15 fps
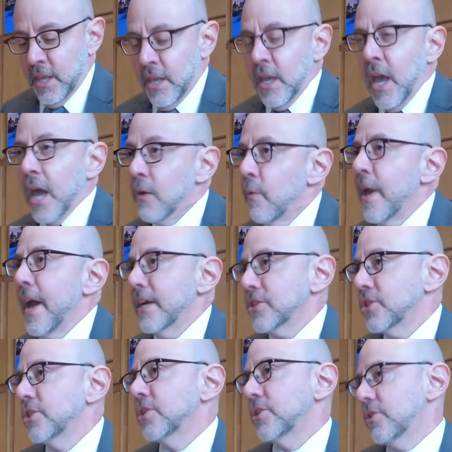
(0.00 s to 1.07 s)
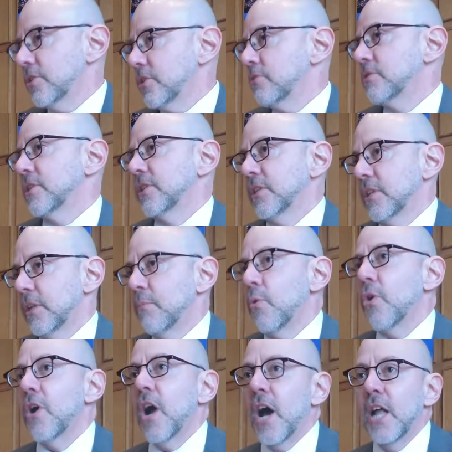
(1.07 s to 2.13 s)
and we actually could use a little
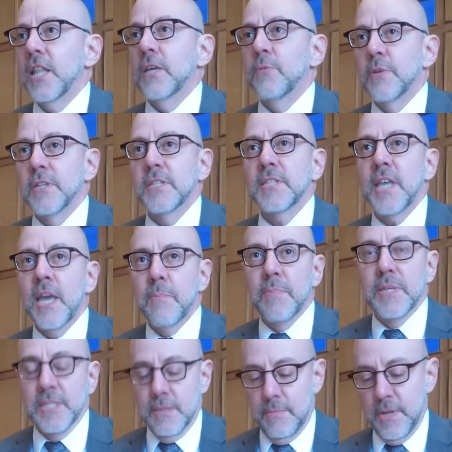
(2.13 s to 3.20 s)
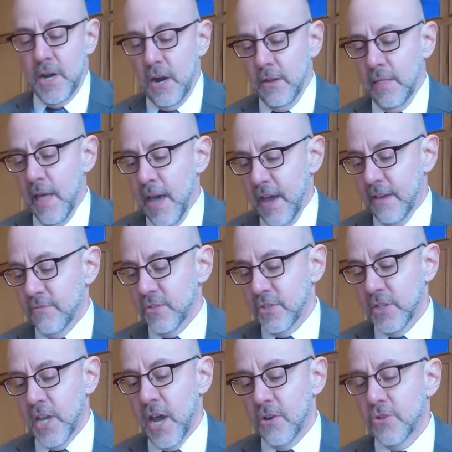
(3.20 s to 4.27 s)
more Hollywood escapism in our lives to
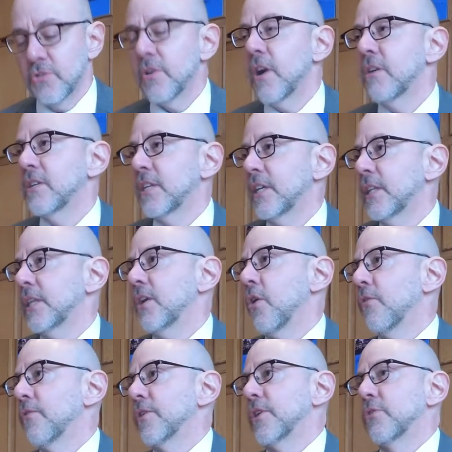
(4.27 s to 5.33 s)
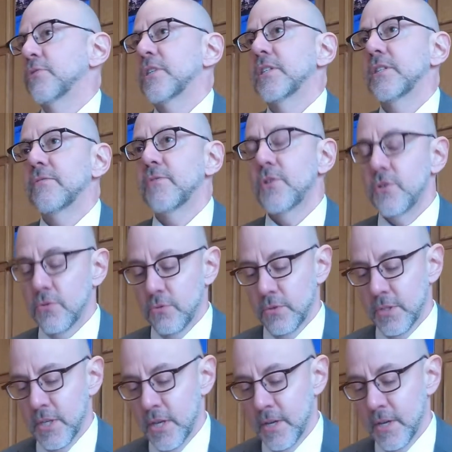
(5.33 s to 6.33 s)
counter our daily overdoses of news.